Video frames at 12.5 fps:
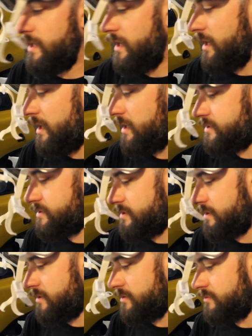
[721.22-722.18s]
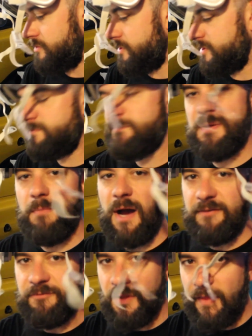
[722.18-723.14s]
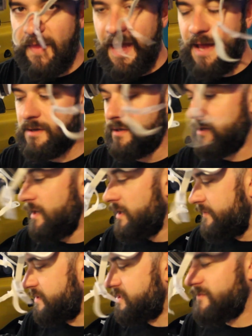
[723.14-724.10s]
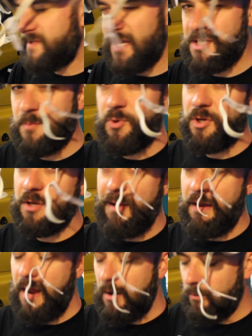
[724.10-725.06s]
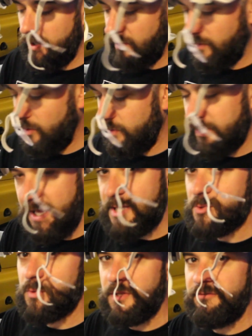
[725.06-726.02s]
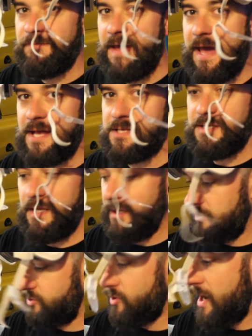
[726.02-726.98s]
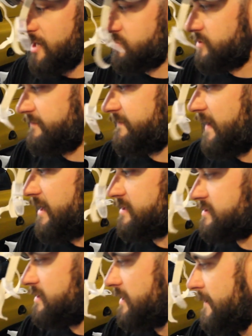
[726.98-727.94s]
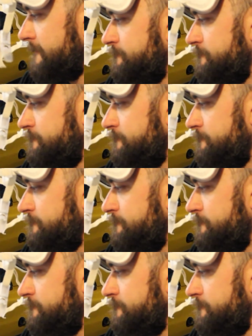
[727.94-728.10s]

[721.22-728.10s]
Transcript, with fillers: Uh, so just be mindful of that. This stuff's actually pretty good about not running though. It lays really fast and it dries really fast